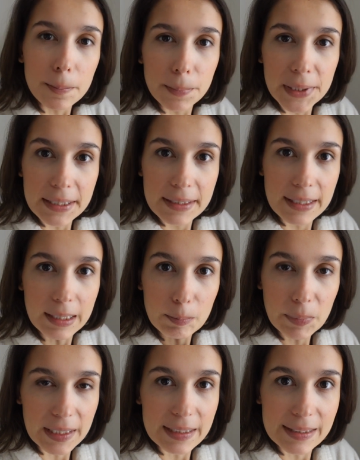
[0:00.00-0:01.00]
bits and
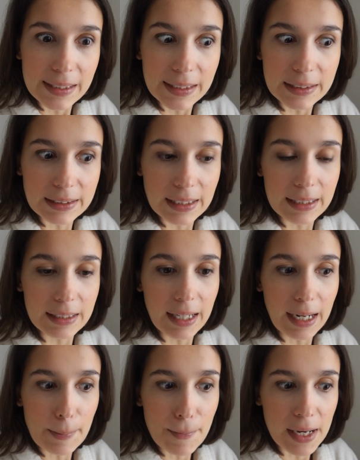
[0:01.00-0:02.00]
pieces that
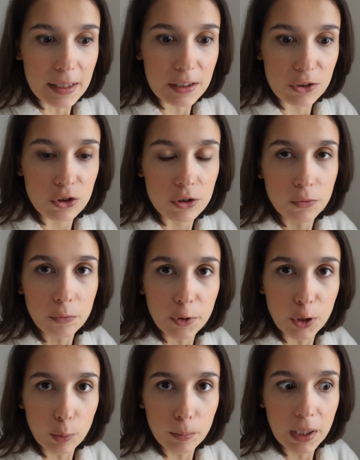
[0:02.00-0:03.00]
I managed to
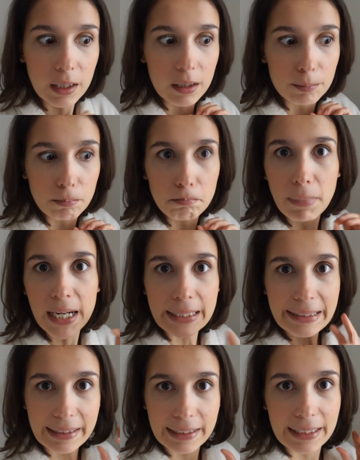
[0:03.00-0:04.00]
film
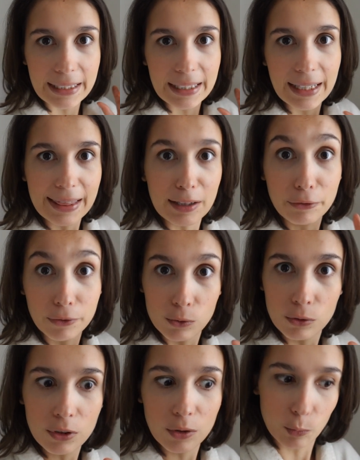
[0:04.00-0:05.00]
mainly the
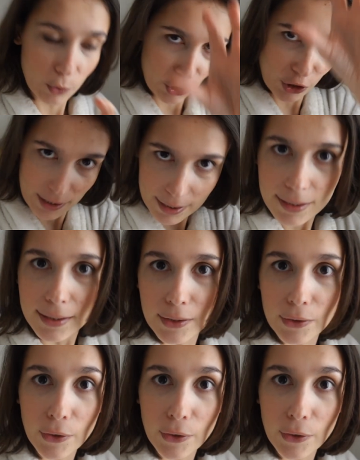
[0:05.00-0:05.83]
food, which is, you